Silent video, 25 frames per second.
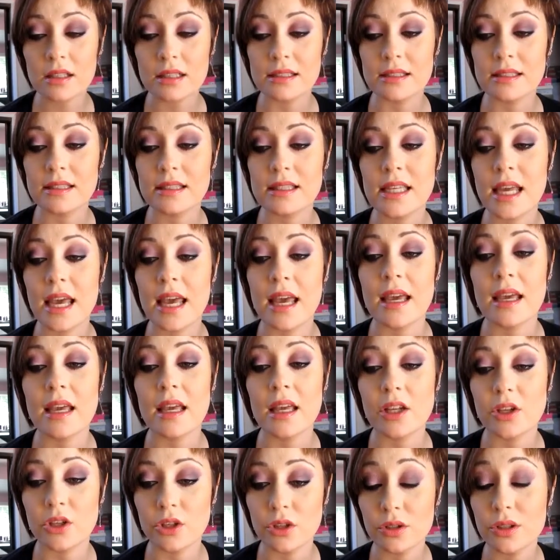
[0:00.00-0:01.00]
and stay
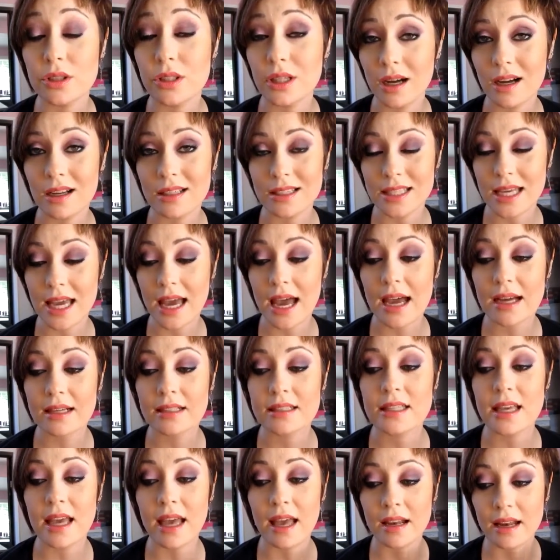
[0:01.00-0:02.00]
in good
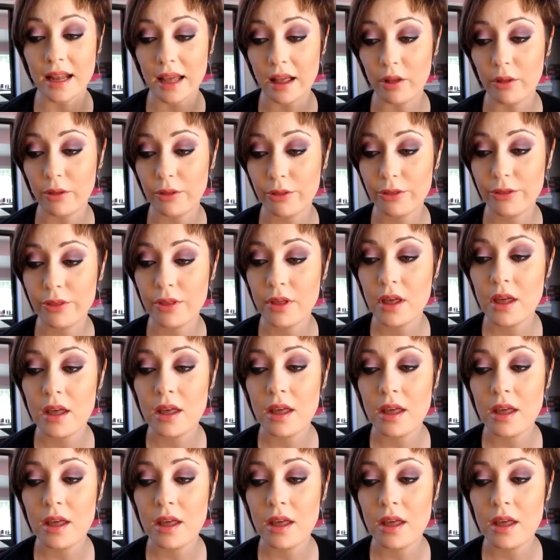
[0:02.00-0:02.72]
contact and health.